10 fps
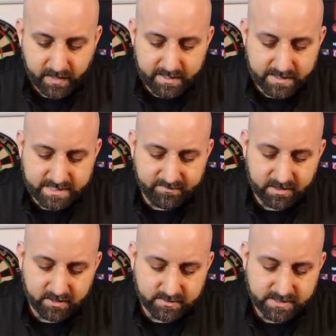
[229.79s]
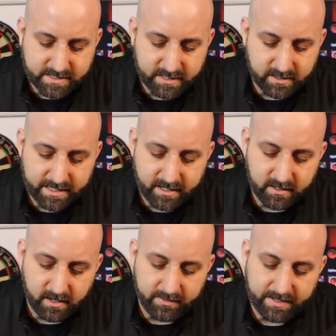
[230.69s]
It does have a little sticker
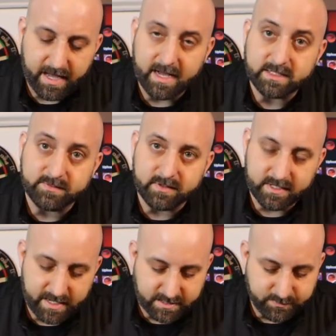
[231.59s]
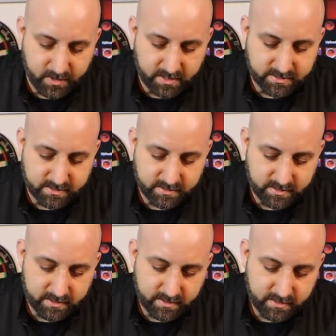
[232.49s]
here on the X for the Xbox
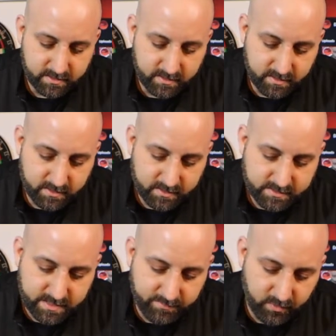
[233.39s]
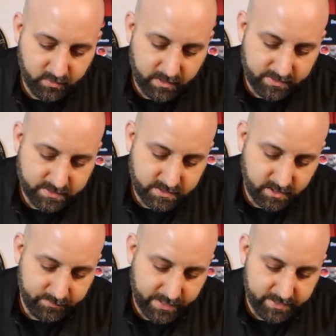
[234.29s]
symbol and the
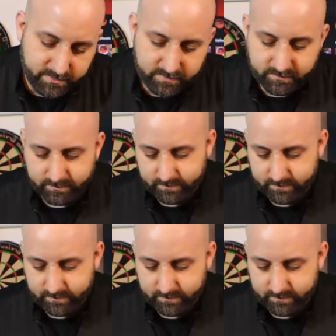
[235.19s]
start button.